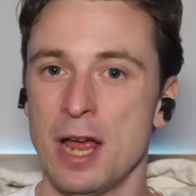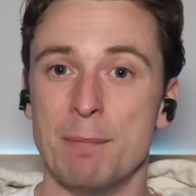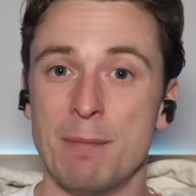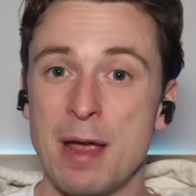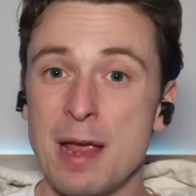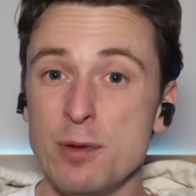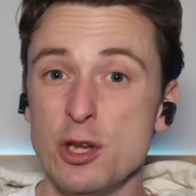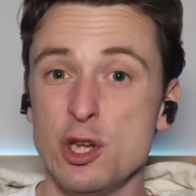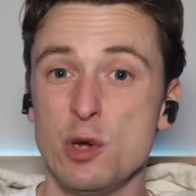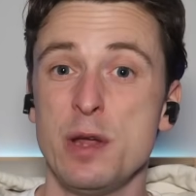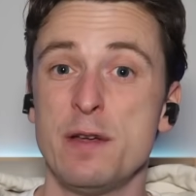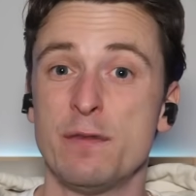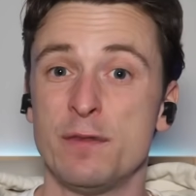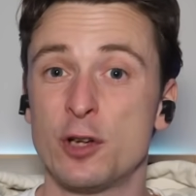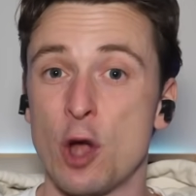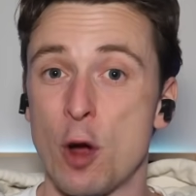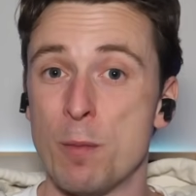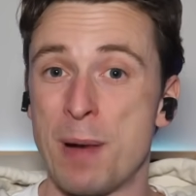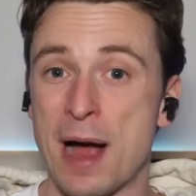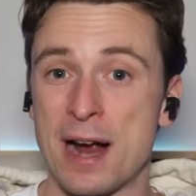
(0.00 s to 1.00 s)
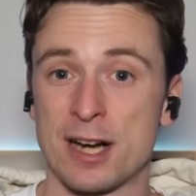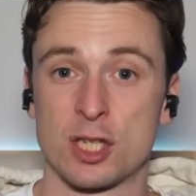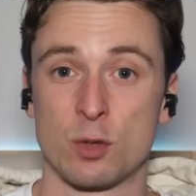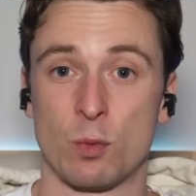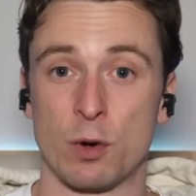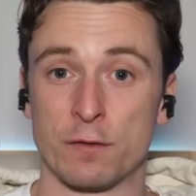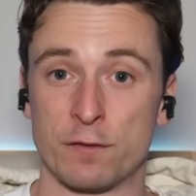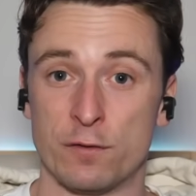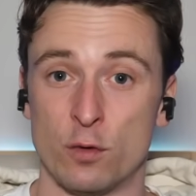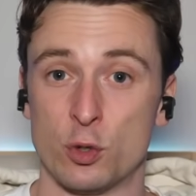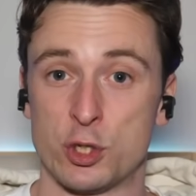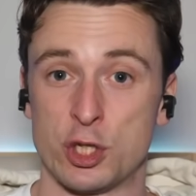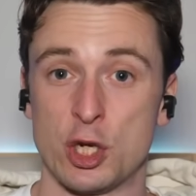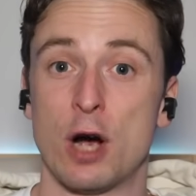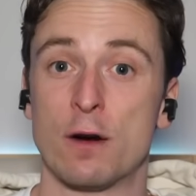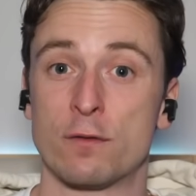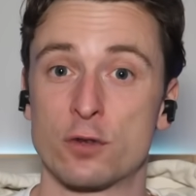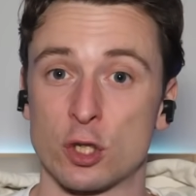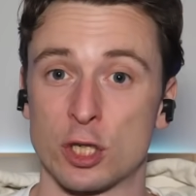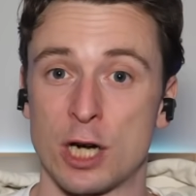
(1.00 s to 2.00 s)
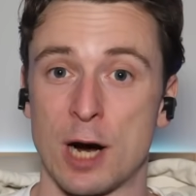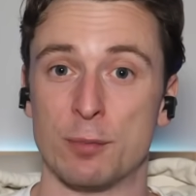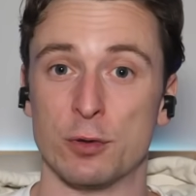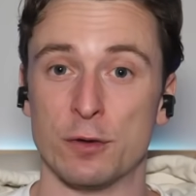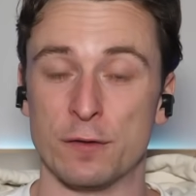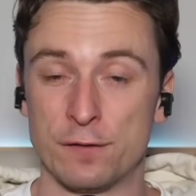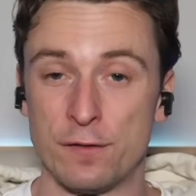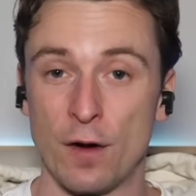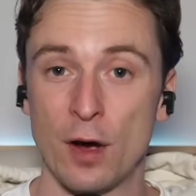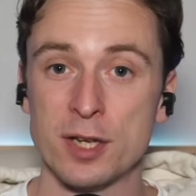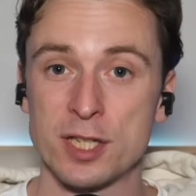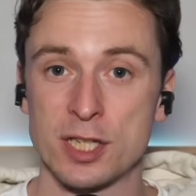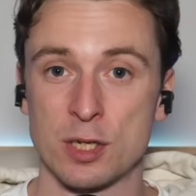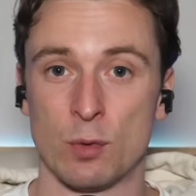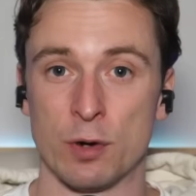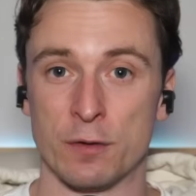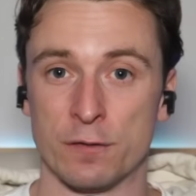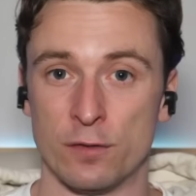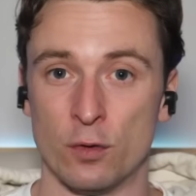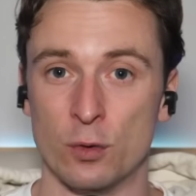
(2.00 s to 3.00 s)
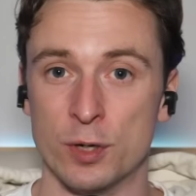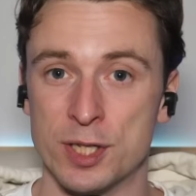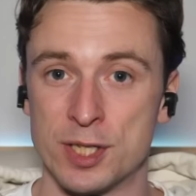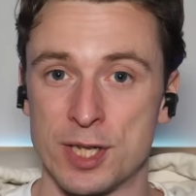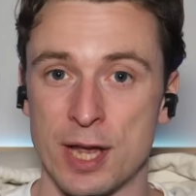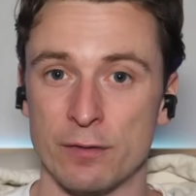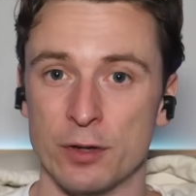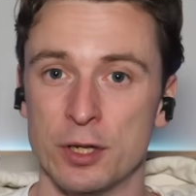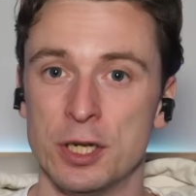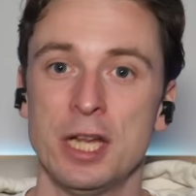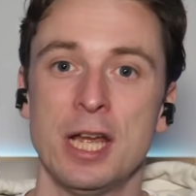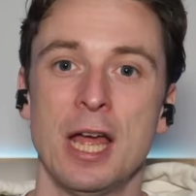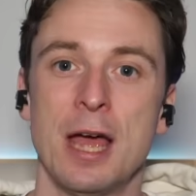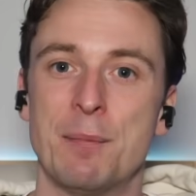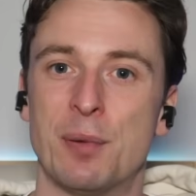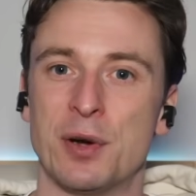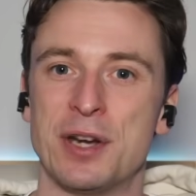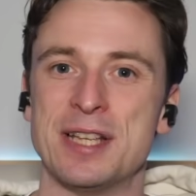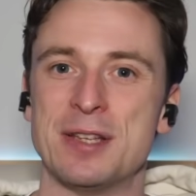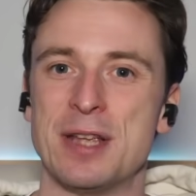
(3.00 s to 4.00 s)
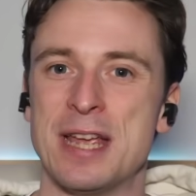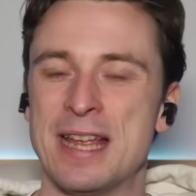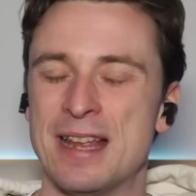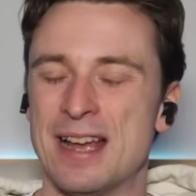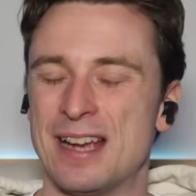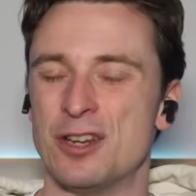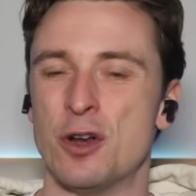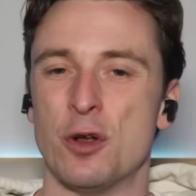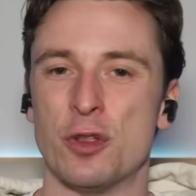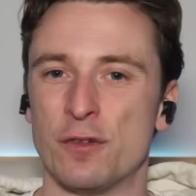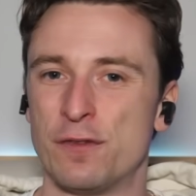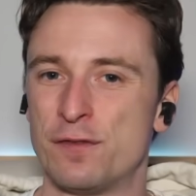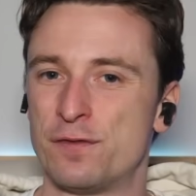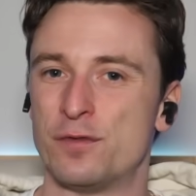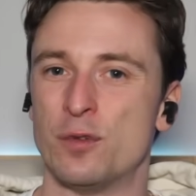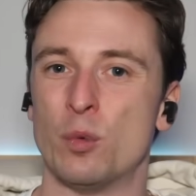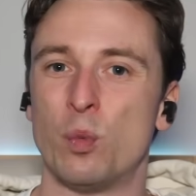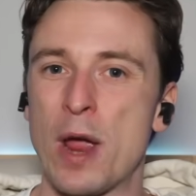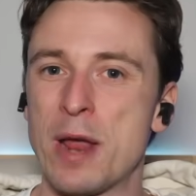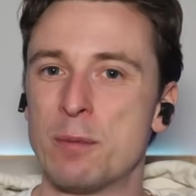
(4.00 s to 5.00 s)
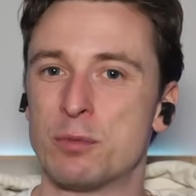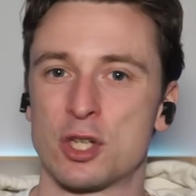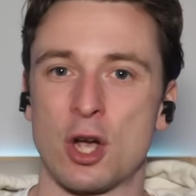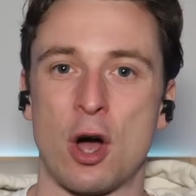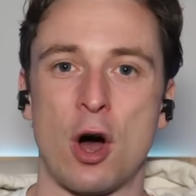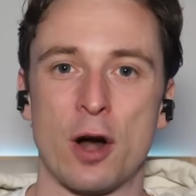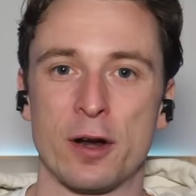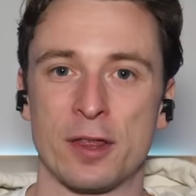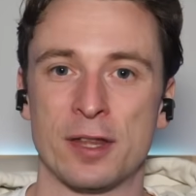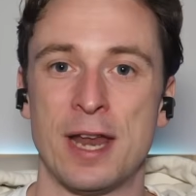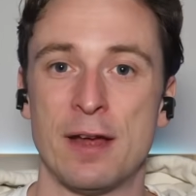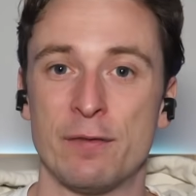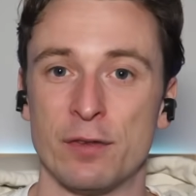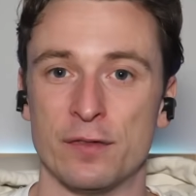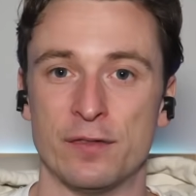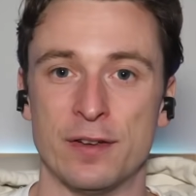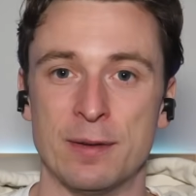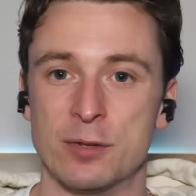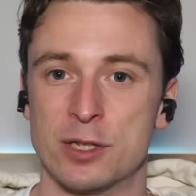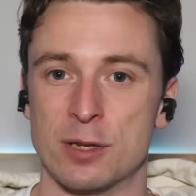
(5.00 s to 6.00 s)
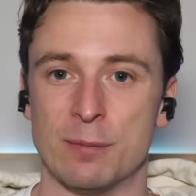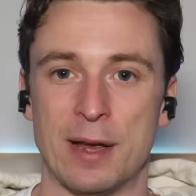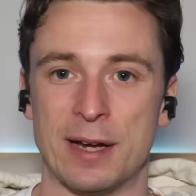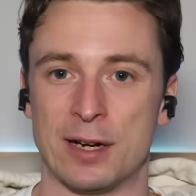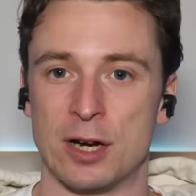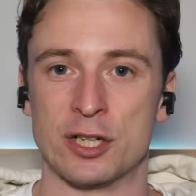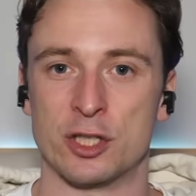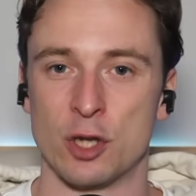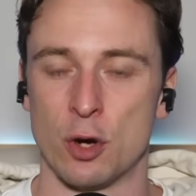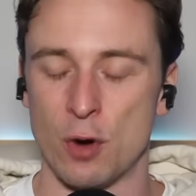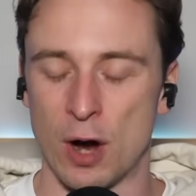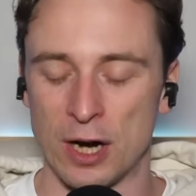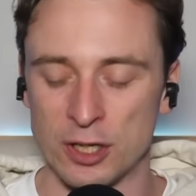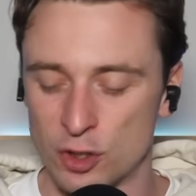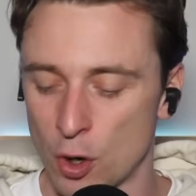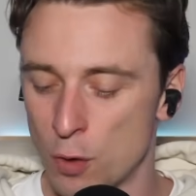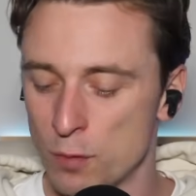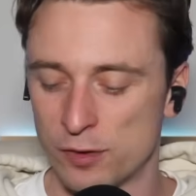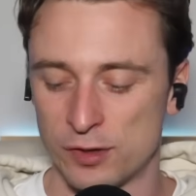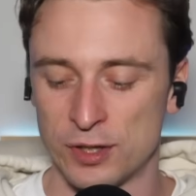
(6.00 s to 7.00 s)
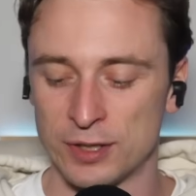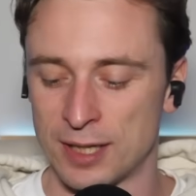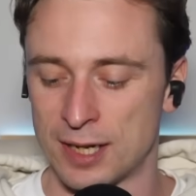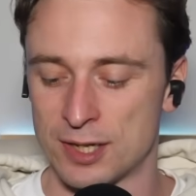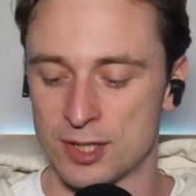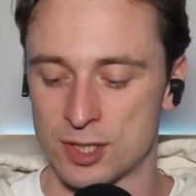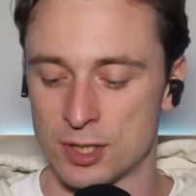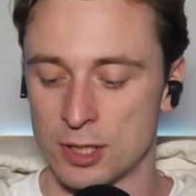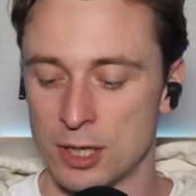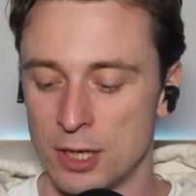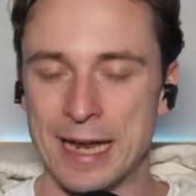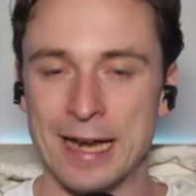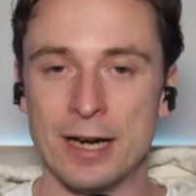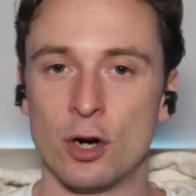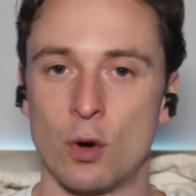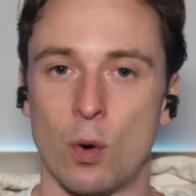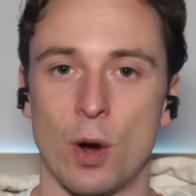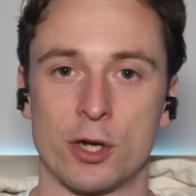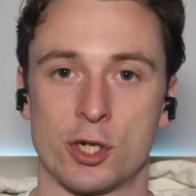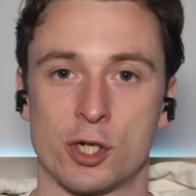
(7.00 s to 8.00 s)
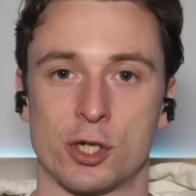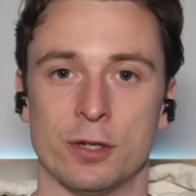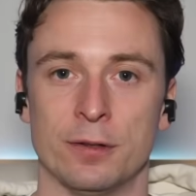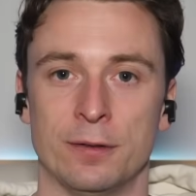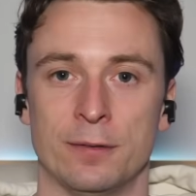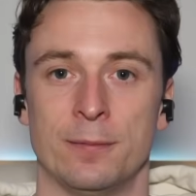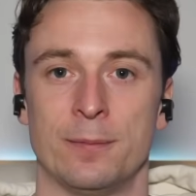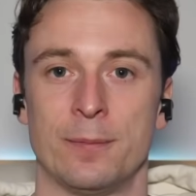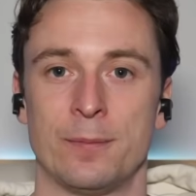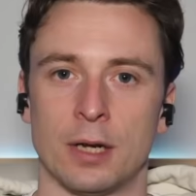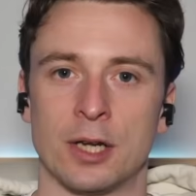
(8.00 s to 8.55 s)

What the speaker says: Maybe you even go back to 140 after a couple of fights at 147, but the weight was harder than ever for him to make. I don't think that's in question.